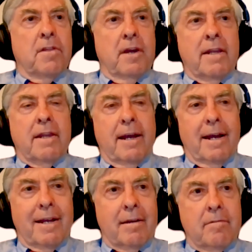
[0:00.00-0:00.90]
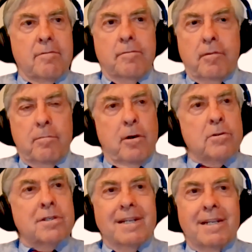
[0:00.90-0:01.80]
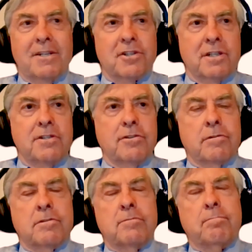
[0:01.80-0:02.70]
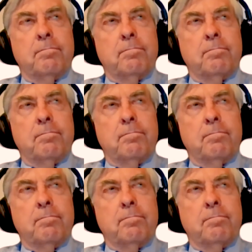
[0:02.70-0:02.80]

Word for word: we think that for most conditions, your